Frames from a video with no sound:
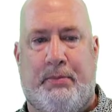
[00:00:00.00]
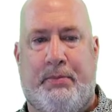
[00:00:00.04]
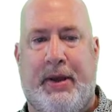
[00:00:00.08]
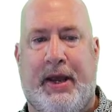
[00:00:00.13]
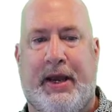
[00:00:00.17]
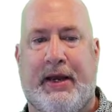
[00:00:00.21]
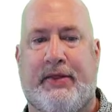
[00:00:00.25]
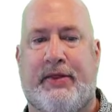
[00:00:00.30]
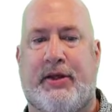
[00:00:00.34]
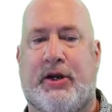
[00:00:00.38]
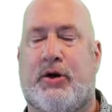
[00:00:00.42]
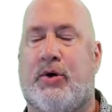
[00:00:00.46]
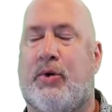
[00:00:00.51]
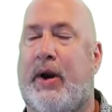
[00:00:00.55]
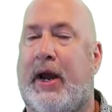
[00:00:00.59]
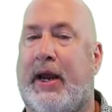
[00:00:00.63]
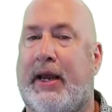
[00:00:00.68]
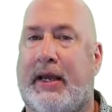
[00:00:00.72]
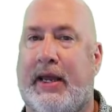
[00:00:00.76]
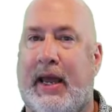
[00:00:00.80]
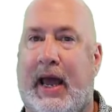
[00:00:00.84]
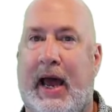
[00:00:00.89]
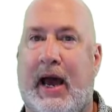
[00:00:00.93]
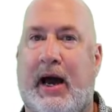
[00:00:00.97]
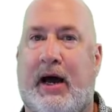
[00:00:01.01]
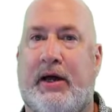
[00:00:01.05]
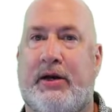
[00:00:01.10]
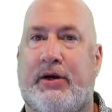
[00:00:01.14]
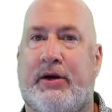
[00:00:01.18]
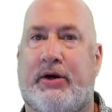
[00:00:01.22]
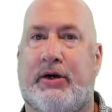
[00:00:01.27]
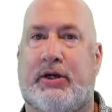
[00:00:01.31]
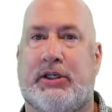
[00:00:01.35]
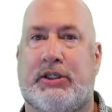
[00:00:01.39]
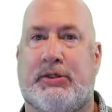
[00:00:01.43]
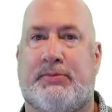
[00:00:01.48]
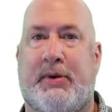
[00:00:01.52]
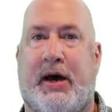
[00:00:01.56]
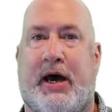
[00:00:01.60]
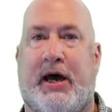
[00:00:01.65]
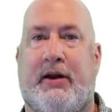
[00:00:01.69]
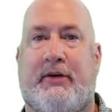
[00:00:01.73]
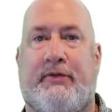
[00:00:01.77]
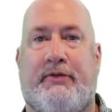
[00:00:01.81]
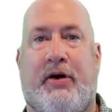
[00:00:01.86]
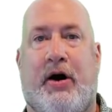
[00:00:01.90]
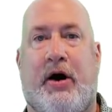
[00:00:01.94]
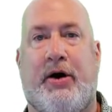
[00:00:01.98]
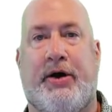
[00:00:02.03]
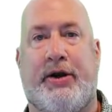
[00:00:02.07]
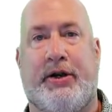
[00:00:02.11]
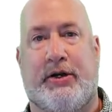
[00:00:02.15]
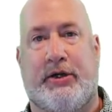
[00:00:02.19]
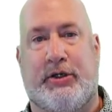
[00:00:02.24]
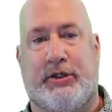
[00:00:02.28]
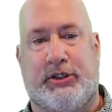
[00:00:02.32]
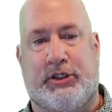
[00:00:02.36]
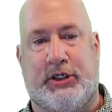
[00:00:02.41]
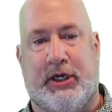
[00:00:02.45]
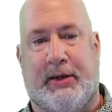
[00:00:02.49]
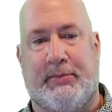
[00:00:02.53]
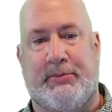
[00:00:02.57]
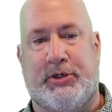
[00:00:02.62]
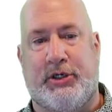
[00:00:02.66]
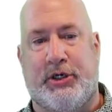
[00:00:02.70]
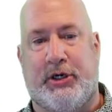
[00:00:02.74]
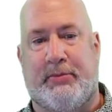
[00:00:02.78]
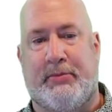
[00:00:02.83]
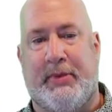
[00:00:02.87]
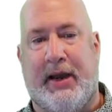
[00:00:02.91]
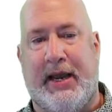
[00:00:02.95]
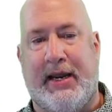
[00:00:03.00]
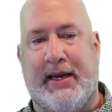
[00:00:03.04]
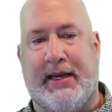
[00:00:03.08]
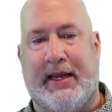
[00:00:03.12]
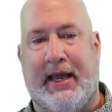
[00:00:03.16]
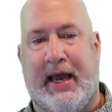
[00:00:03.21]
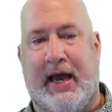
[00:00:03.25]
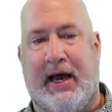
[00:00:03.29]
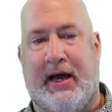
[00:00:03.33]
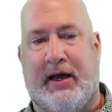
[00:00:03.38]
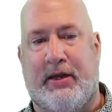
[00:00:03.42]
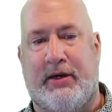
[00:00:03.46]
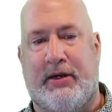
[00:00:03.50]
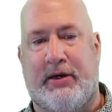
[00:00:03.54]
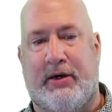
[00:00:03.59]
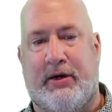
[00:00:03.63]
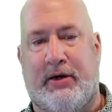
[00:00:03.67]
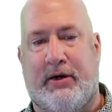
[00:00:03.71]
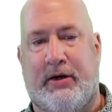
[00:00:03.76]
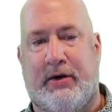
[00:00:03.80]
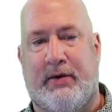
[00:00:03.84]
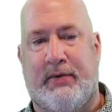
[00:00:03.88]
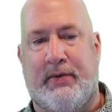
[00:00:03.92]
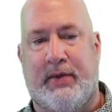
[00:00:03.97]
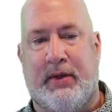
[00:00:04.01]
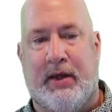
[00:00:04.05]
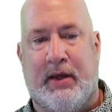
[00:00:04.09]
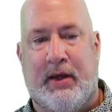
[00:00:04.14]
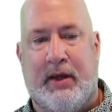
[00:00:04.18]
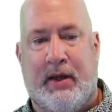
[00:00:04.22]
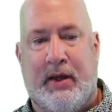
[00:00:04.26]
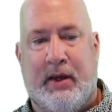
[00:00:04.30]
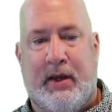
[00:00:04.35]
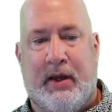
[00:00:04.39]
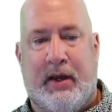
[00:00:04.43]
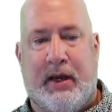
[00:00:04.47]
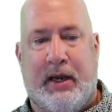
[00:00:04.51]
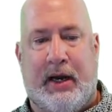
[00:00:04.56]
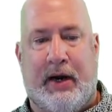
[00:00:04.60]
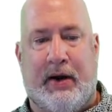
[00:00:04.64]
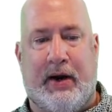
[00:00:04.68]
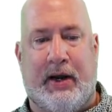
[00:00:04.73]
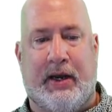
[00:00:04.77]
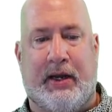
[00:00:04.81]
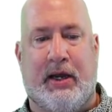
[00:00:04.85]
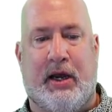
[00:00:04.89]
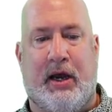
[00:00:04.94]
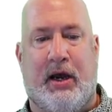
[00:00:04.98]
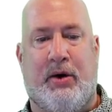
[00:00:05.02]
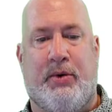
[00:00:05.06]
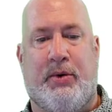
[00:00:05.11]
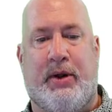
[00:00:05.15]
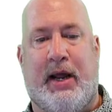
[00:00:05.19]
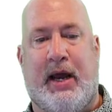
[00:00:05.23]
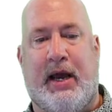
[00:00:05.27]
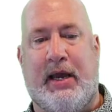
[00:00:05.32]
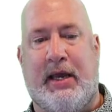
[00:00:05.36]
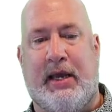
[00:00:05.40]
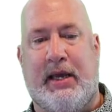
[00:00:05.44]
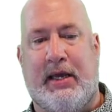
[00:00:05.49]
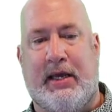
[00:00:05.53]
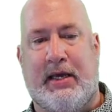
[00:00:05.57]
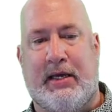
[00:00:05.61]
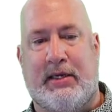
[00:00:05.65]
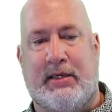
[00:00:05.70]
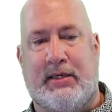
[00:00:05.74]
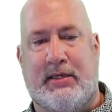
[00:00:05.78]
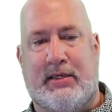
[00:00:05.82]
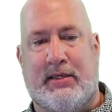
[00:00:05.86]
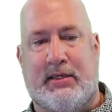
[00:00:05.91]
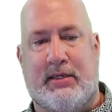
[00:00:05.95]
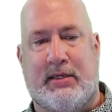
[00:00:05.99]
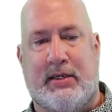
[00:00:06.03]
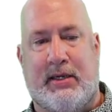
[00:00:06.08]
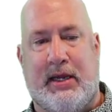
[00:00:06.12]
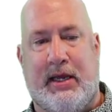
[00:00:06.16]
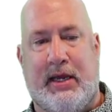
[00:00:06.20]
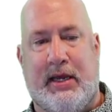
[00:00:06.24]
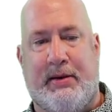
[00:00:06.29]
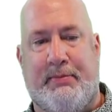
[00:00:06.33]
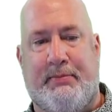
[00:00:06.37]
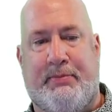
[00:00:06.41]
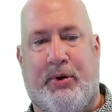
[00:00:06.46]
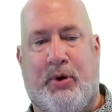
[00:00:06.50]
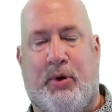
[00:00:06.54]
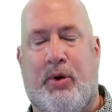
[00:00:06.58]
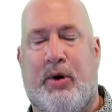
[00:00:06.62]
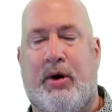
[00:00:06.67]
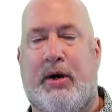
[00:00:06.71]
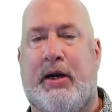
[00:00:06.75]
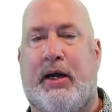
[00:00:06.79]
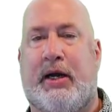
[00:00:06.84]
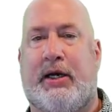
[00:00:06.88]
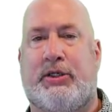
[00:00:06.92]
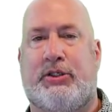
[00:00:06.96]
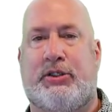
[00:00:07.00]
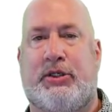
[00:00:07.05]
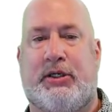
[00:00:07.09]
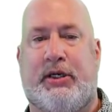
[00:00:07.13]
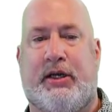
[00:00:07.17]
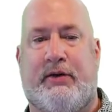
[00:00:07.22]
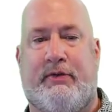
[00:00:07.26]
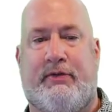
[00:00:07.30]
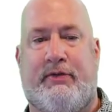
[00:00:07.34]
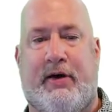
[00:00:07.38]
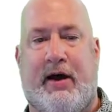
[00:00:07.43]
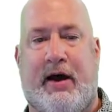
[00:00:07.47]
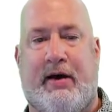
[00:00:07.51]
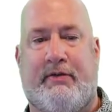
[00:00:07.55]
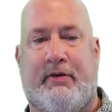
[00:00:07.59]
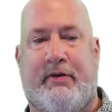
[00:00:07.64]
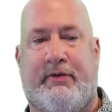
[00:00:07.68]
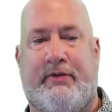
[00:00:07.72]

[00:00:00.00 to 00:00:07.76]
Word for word: Pick the correct calendar because by default it'll jump to your main calendar. Here I go. When I hit import, I should get five